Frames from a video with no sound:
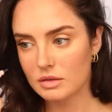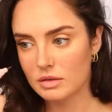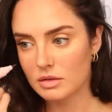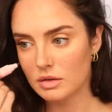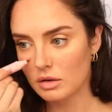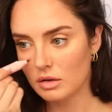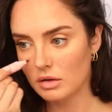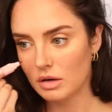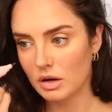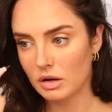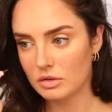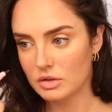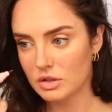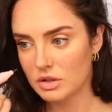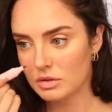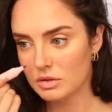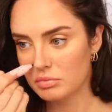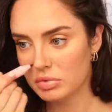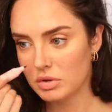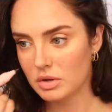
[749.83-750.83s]
So I'll
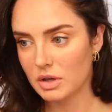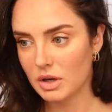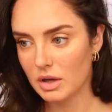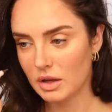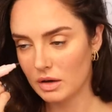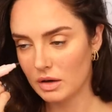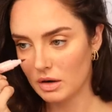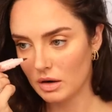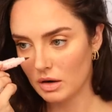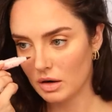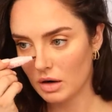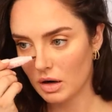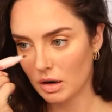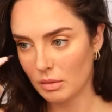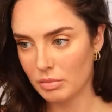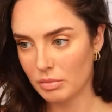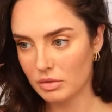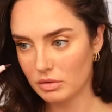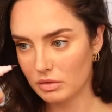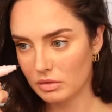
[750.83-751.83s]
just put in a
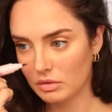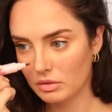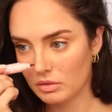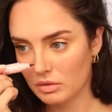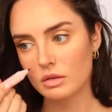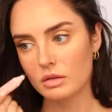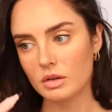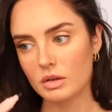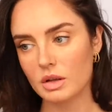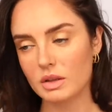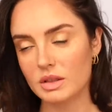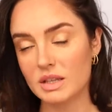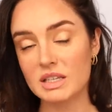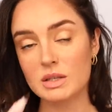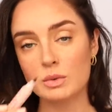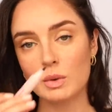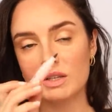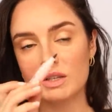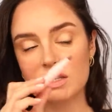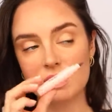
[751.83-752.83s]
couple.
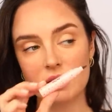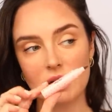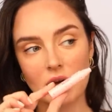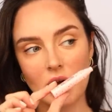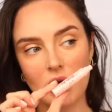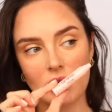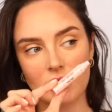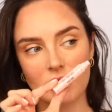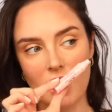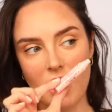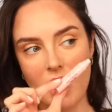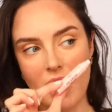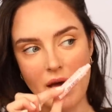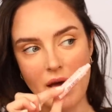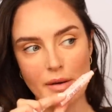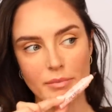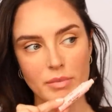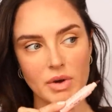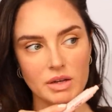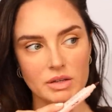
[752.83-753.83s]
This one's in the color
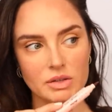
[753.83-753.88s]
Amber,